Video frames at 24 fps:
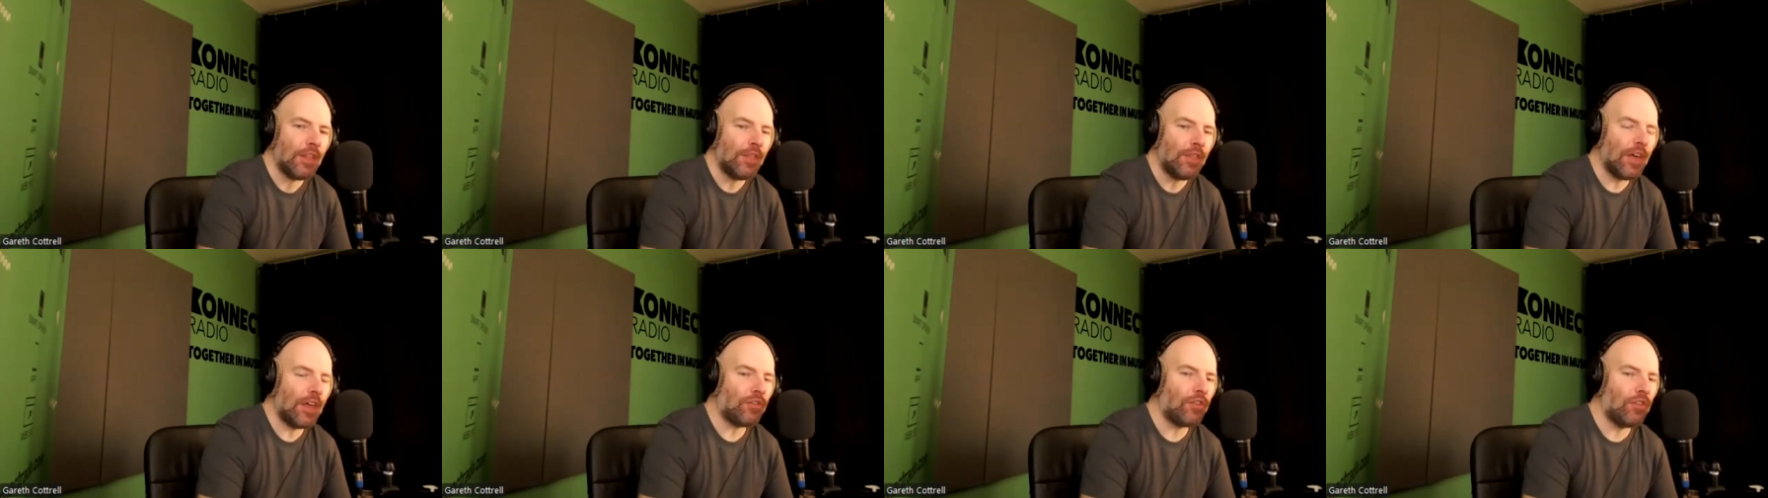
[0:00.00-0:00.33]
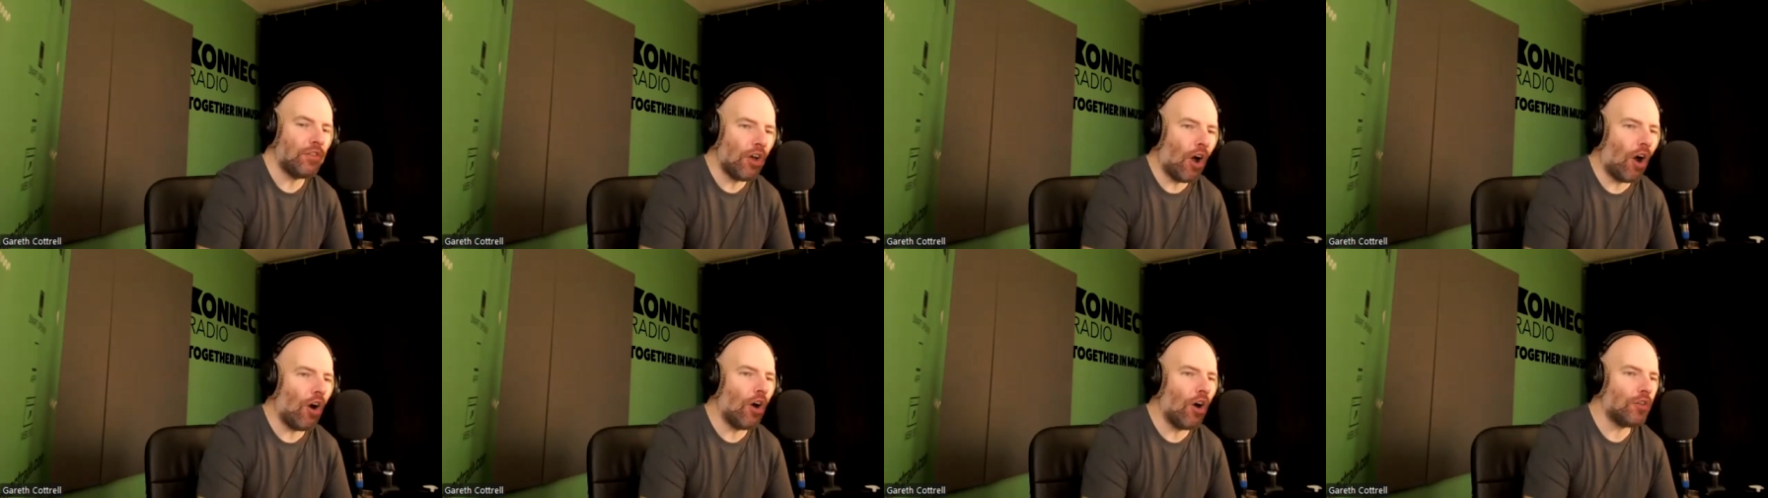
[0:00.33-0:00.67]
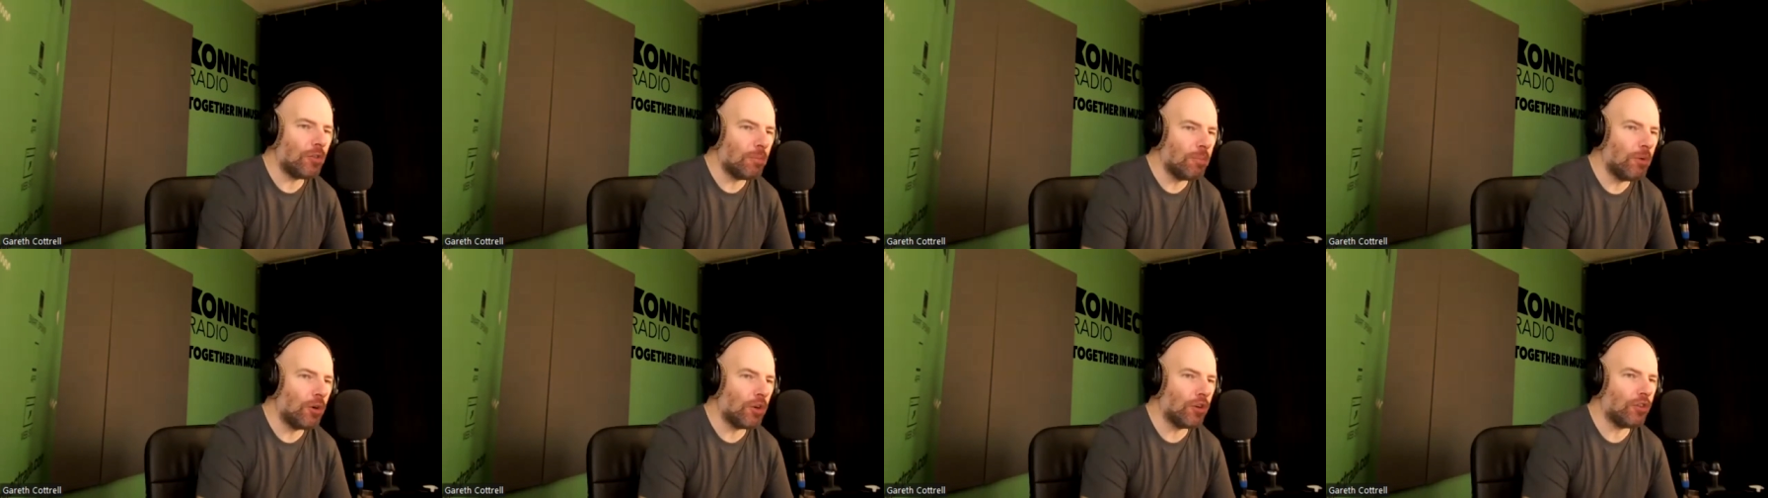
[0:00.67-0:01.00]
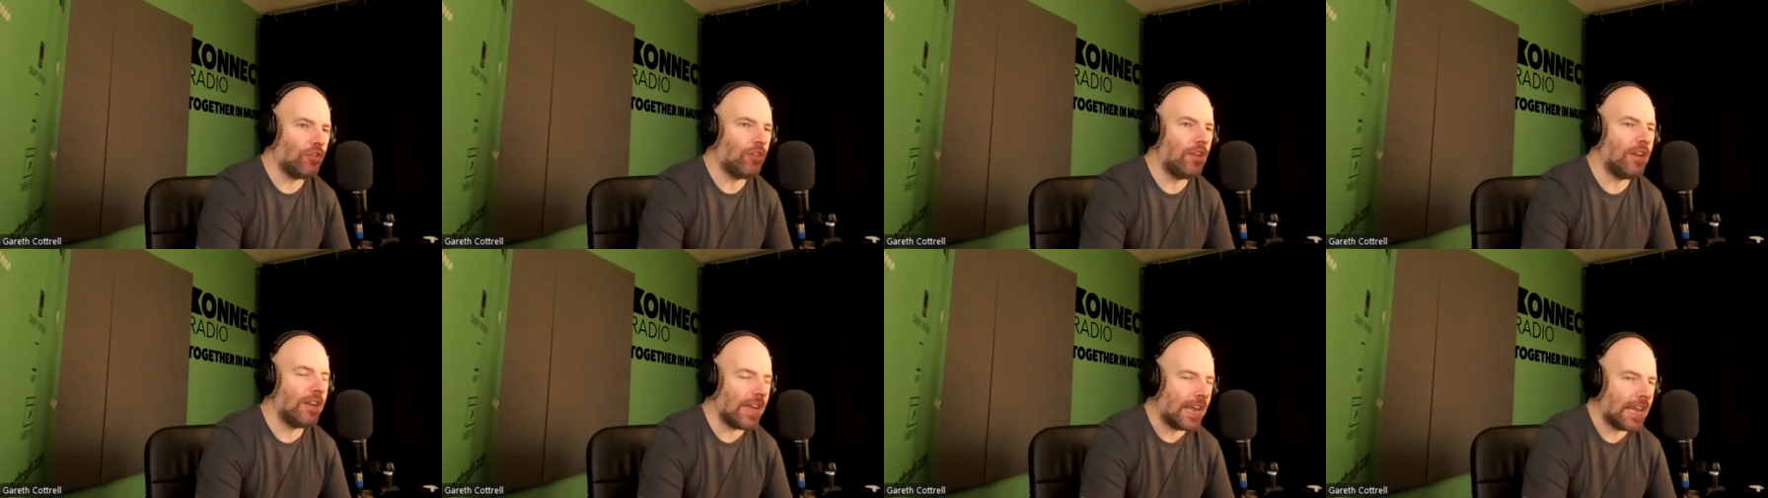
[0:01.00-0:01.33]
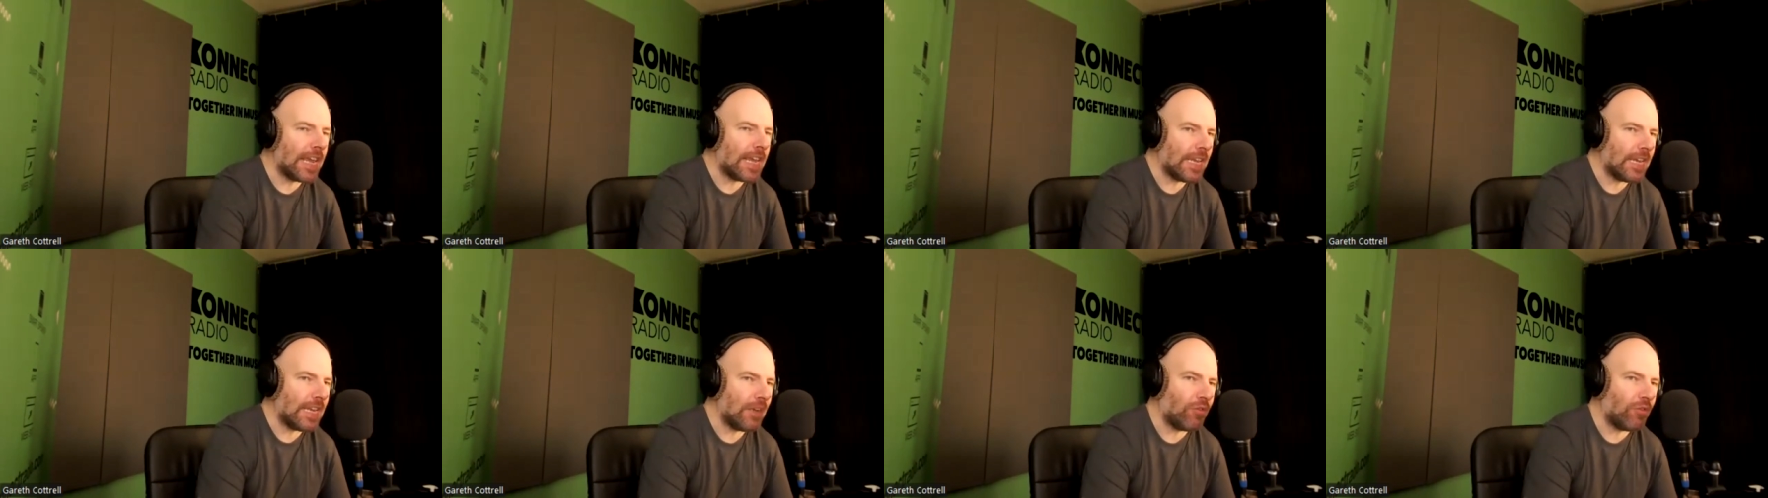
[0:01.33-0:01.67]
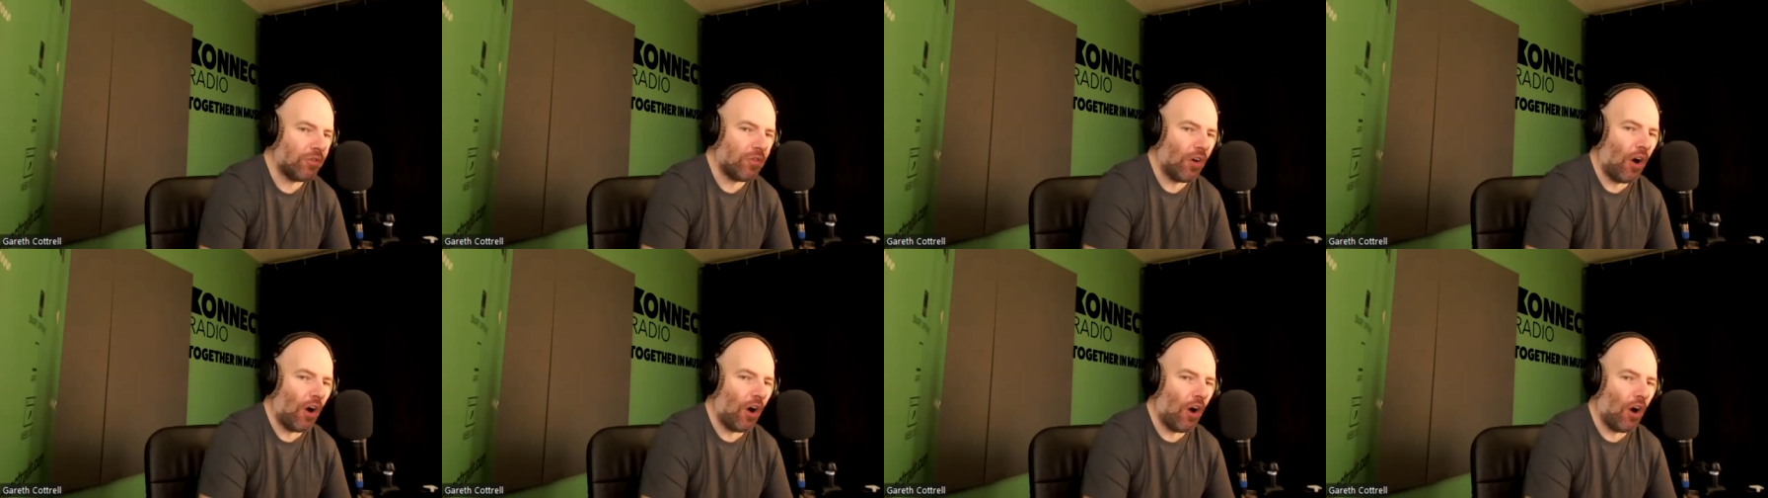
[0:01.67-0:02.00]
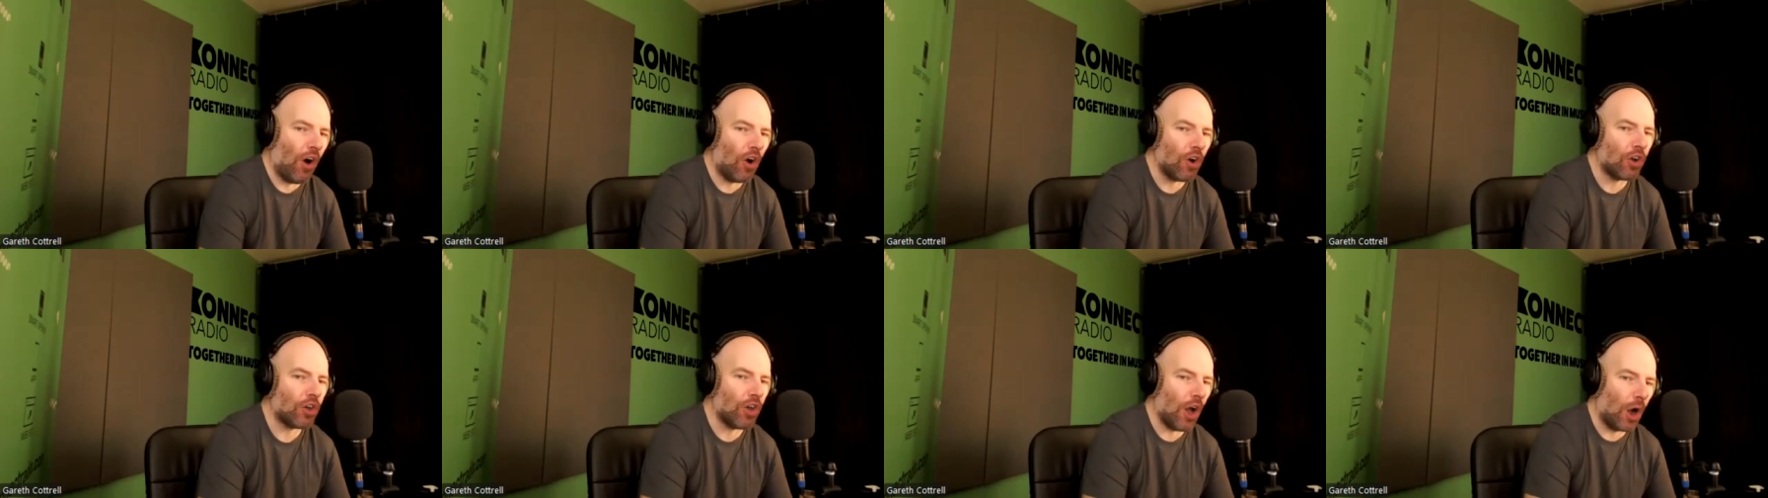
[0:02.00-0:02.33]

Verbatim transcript: there's not as much need for